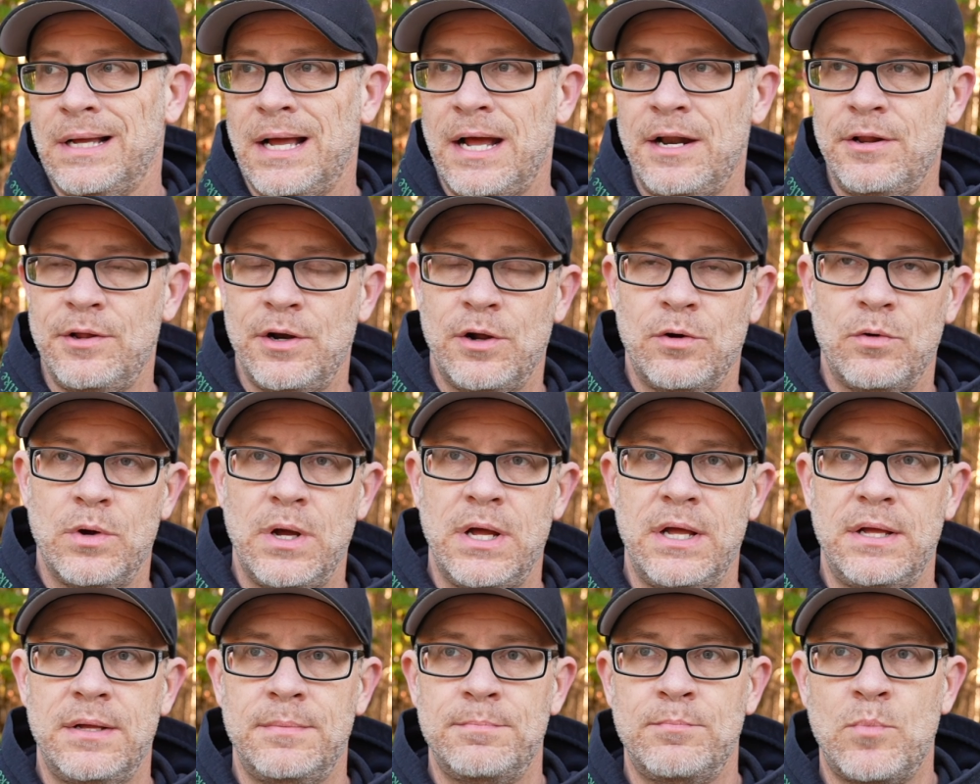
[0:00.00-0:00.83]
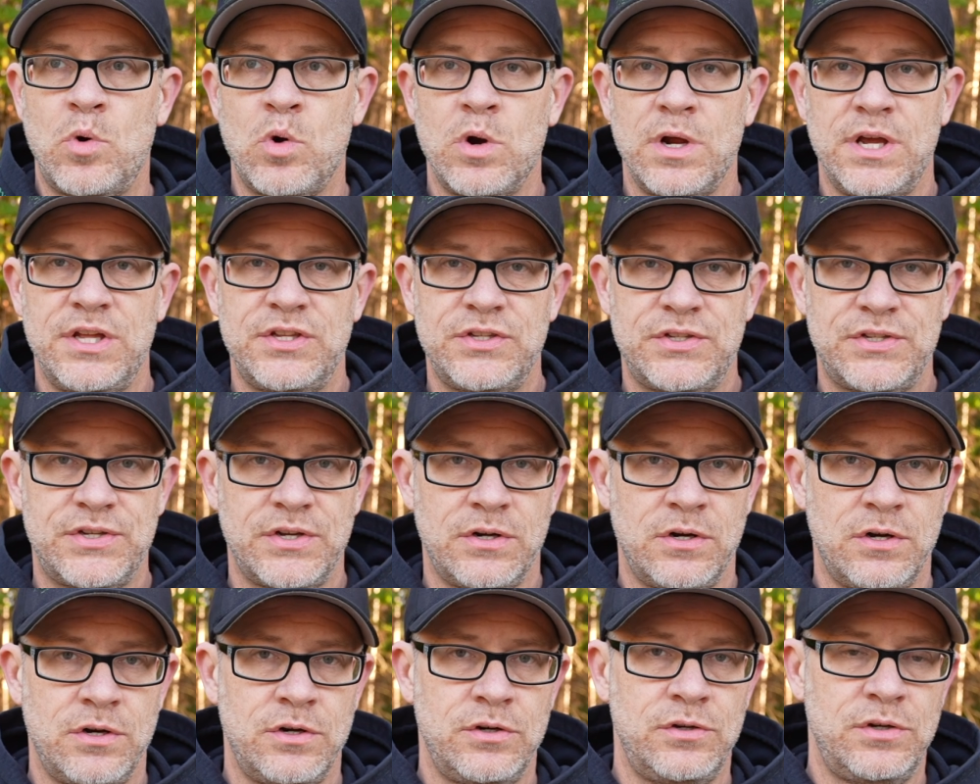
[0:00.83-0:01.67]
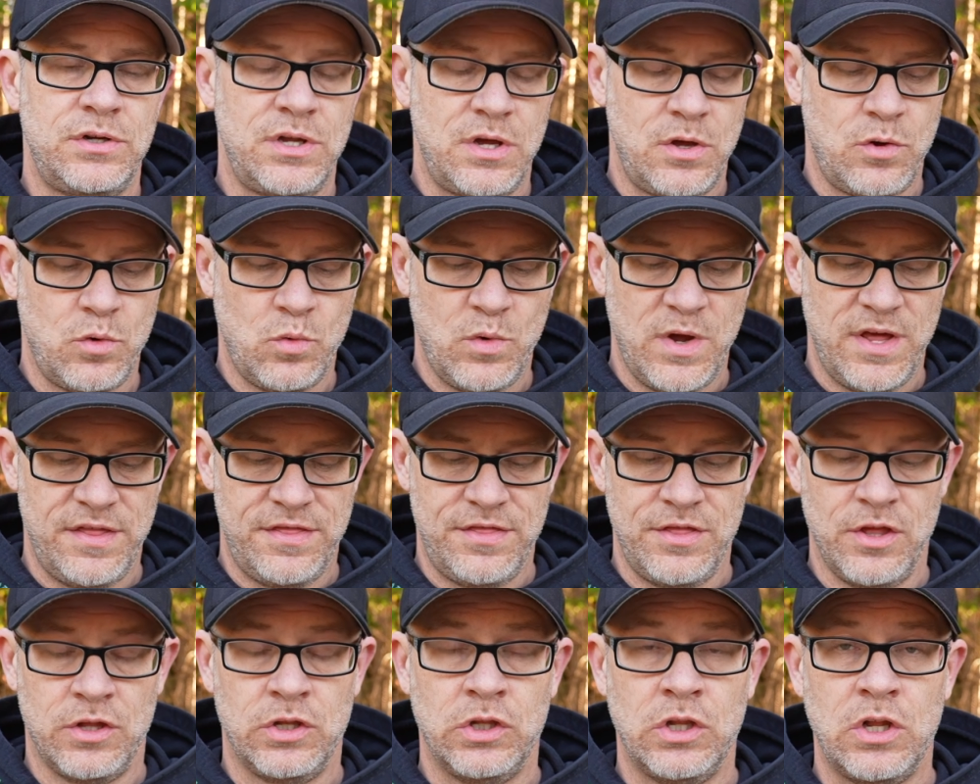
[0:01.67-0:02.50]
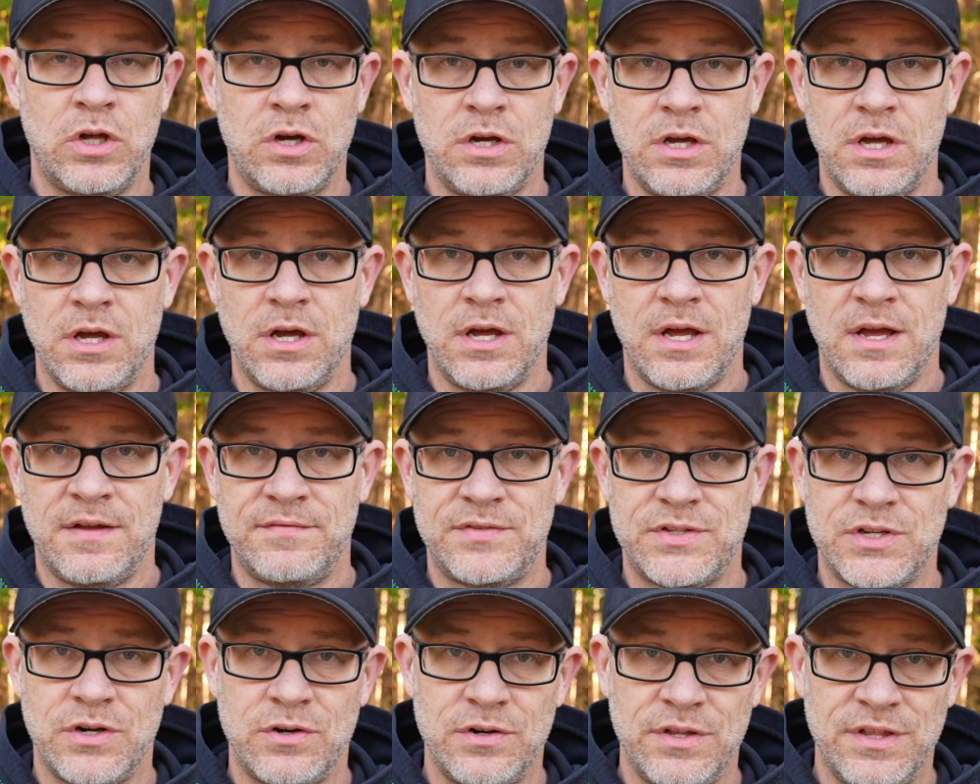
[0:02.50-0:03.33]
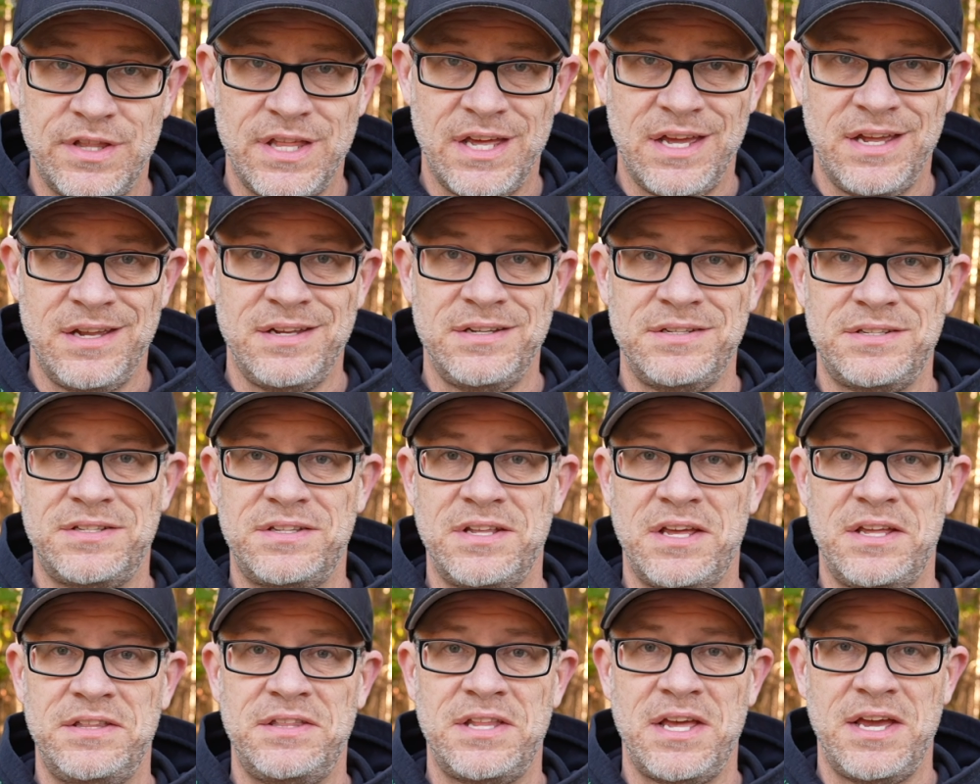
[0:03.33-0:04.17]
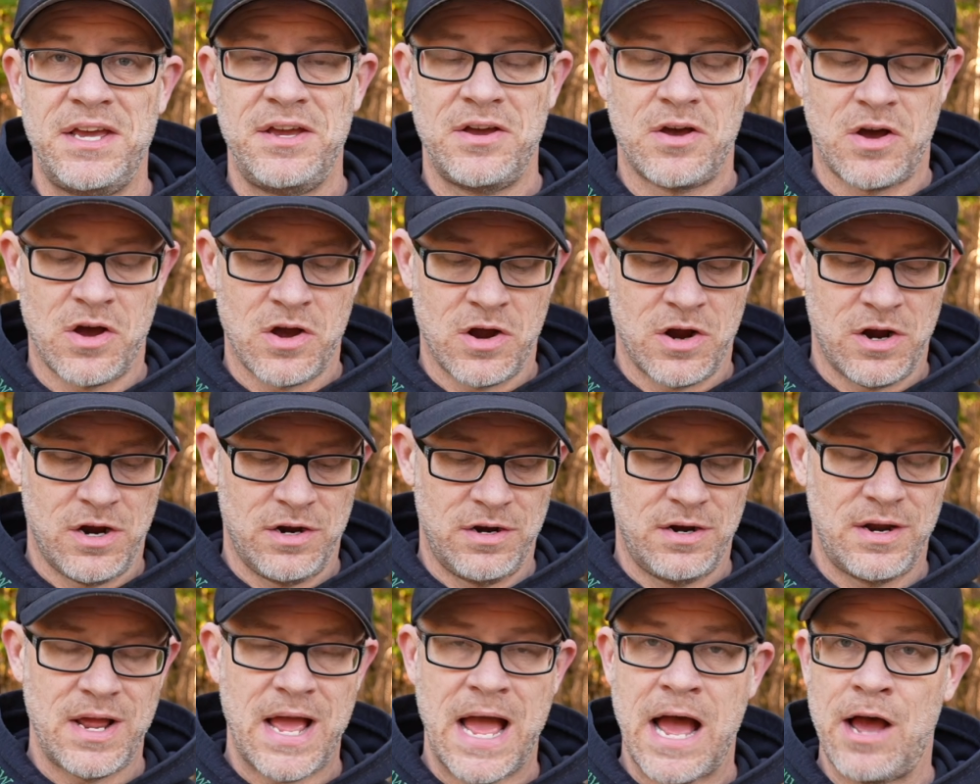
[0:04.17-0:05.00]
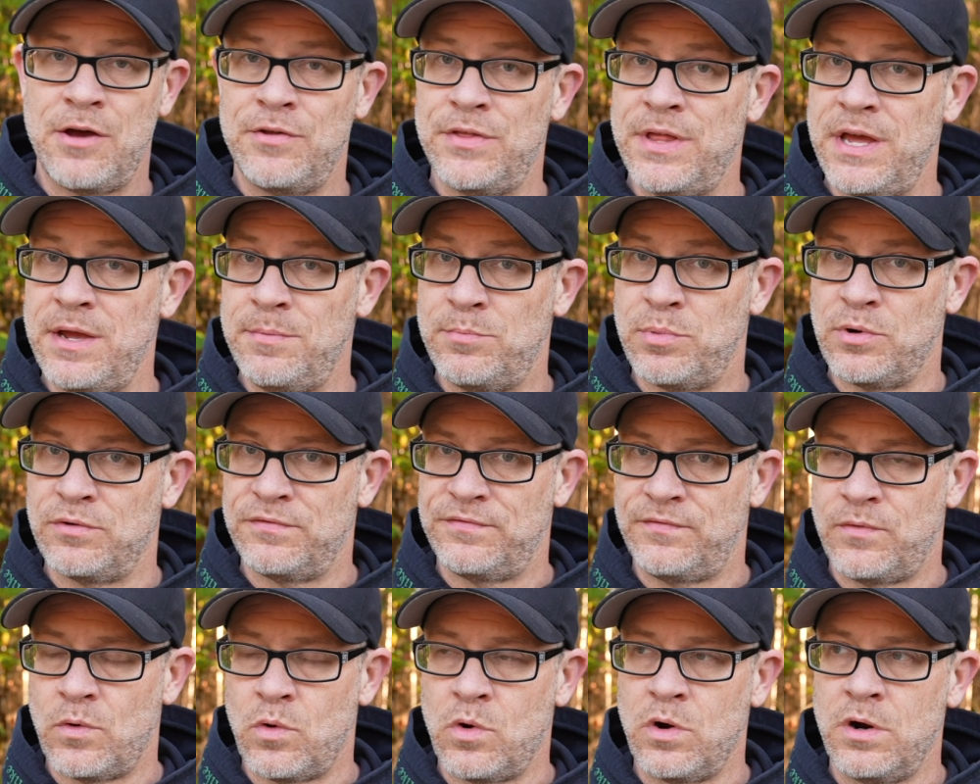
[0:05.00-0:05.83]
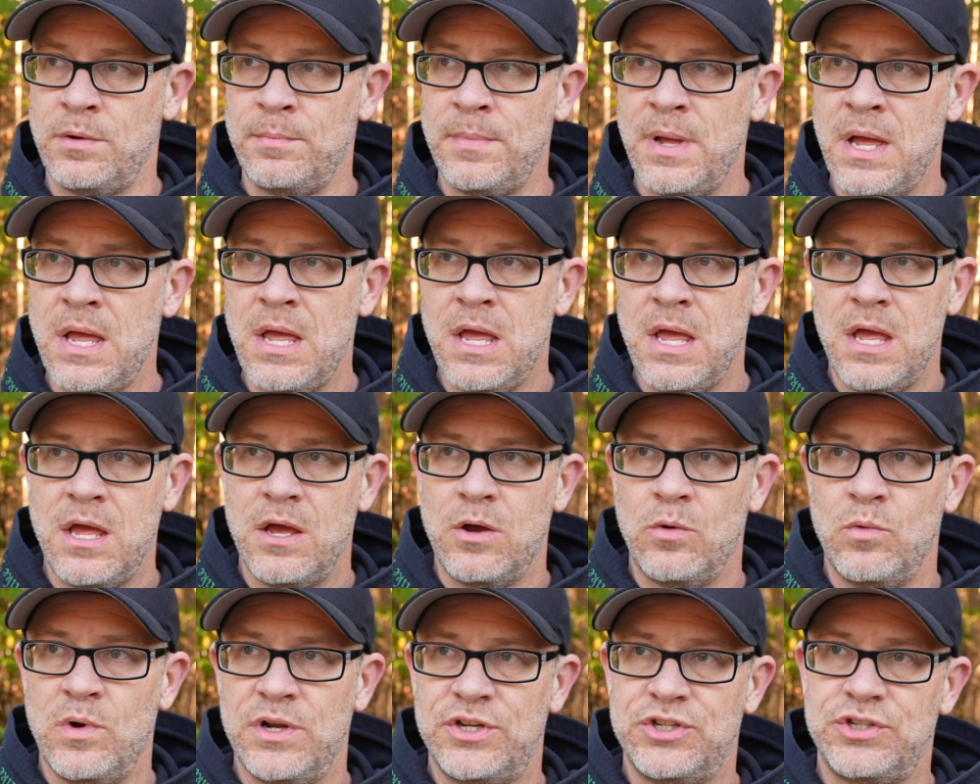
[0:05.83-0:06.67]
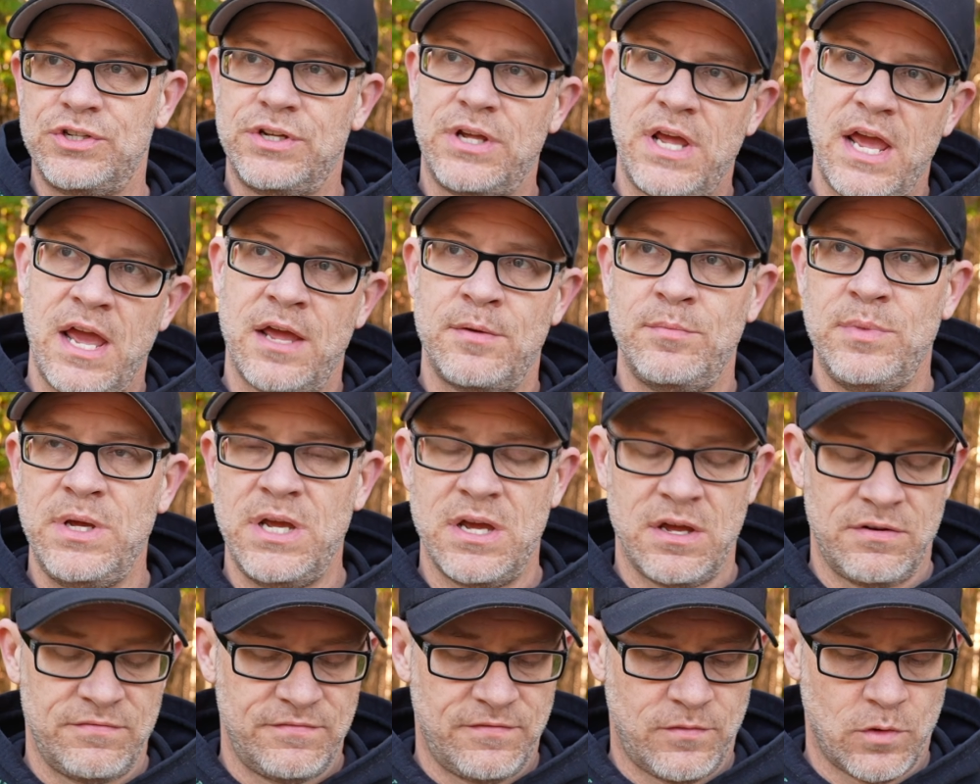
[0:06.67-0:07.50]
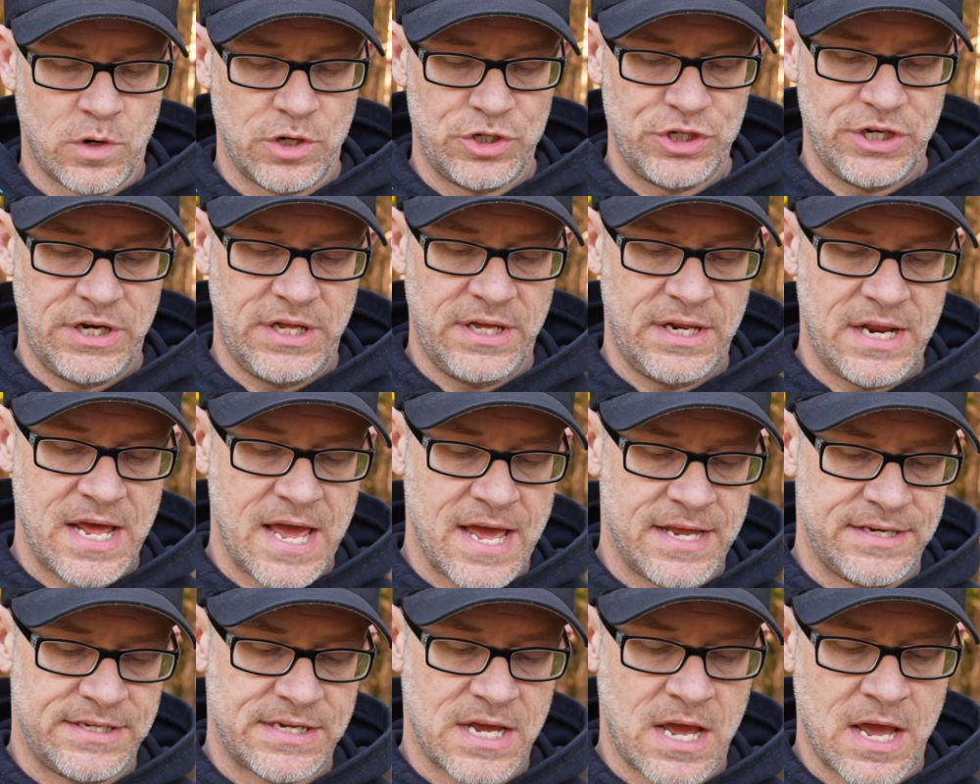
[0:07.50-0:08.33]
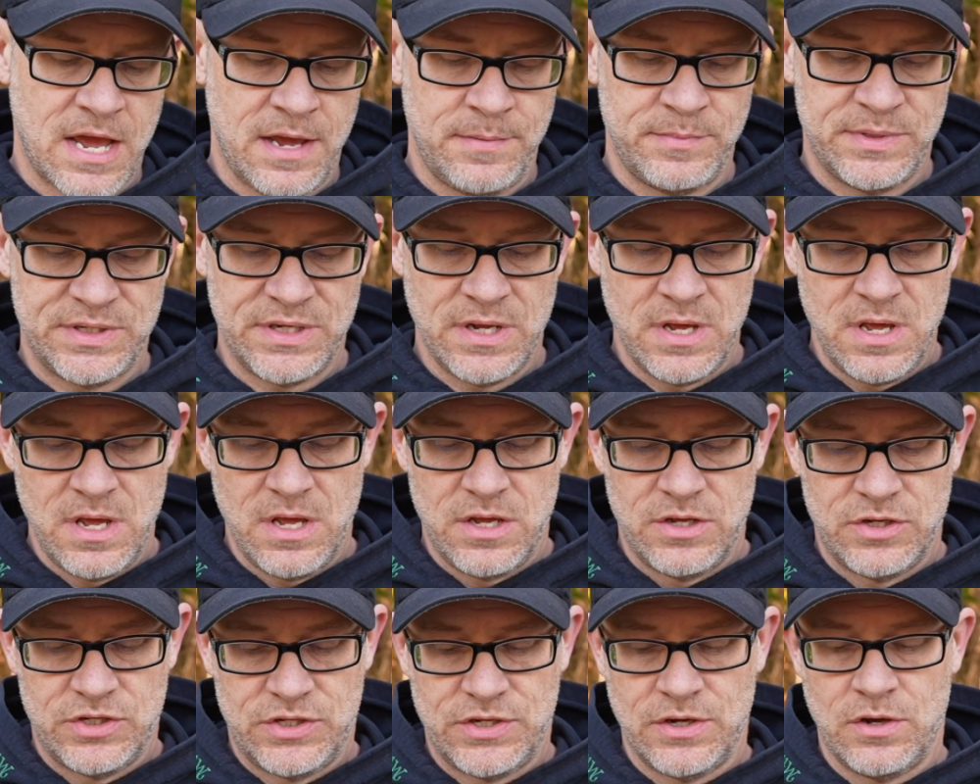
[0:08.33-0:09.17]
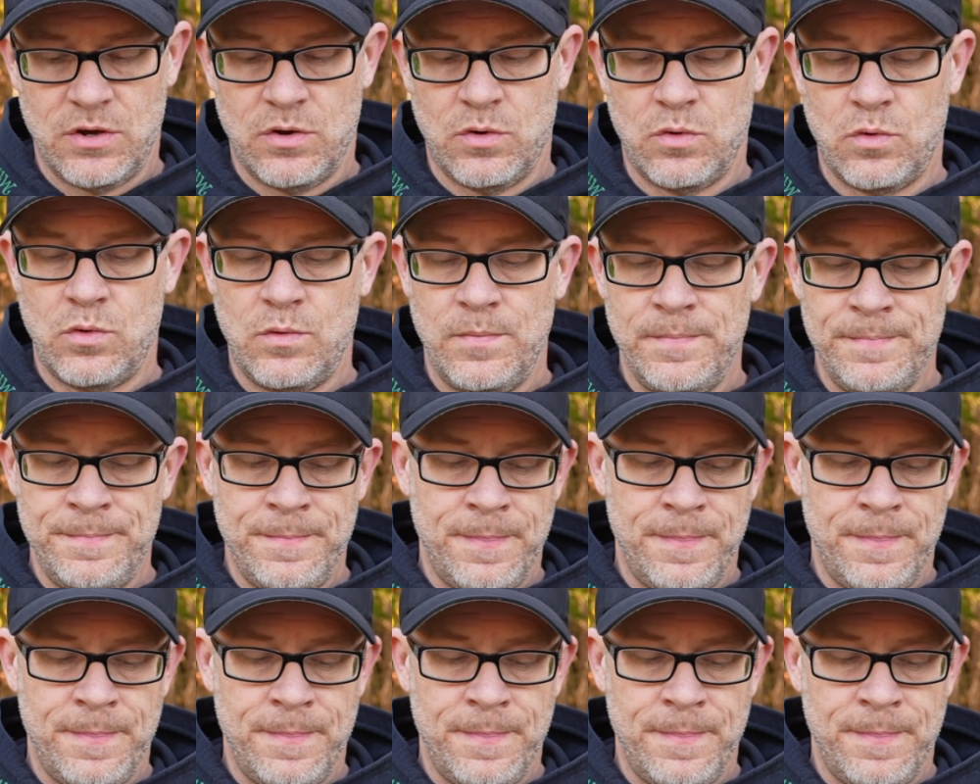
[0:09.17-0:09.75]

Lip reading: I don't know, more concerned with the look of certain things than they are how they perform, which can be unfortunate at times. So